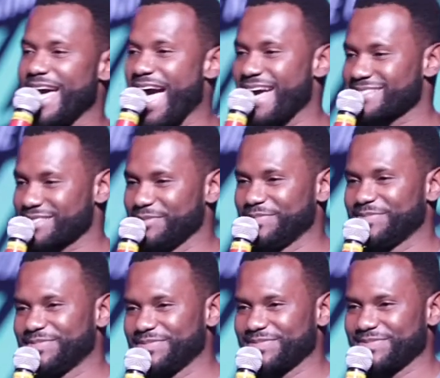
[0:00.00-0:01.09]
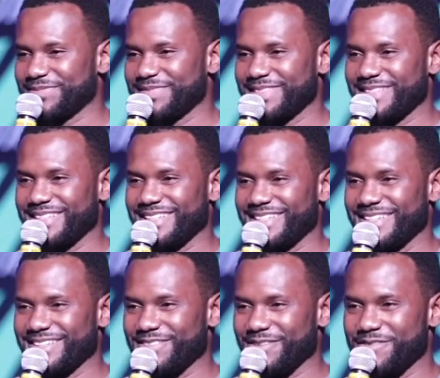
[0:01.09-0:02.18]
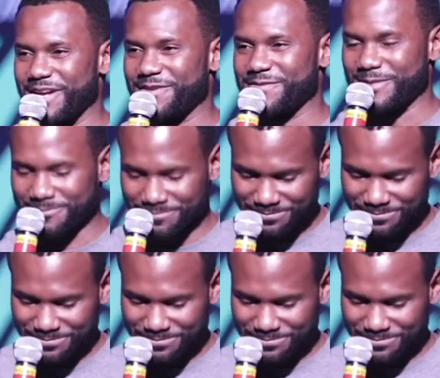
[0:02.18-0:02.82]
ask Him for favor.